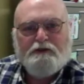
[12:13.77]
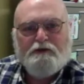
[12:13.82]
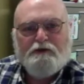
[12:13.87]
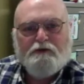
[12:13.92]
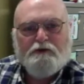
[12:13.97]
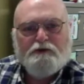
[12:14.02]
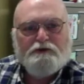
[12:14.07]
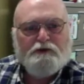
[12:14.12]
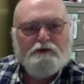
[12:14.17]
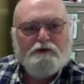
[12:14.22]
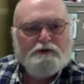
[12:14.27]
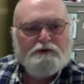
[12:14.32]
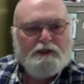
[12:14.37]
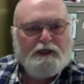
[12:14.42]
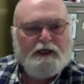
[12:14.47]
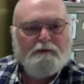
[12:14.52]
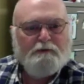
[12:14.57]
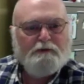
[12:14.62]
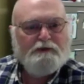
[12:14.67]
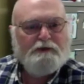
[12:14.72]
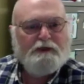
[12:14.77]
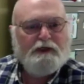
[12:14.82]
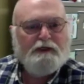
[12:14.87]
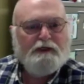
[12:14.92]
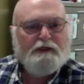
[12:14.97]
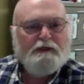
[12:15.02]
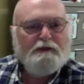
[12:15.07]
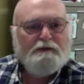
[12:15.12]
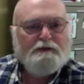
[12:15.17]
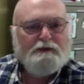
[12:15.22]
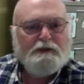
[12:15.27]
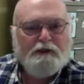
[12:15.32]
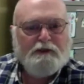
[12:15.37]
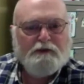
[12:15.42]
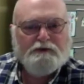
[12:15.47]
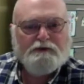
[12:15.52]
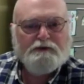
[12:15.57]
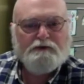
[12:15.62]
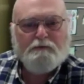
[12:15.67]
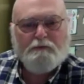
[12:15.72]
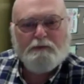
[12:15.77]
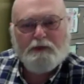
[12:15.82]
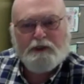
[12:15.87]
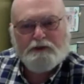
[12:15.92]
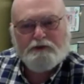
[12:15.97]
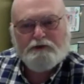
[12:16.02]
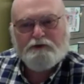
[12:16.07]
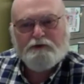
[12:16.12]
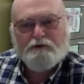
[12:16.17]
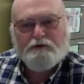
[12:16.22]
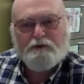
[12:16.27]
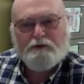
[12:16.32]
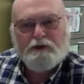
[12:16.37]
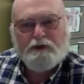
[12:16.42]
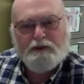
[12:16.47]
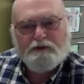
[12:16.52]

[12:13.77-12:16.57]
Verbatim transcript: there is no time to take an entire semester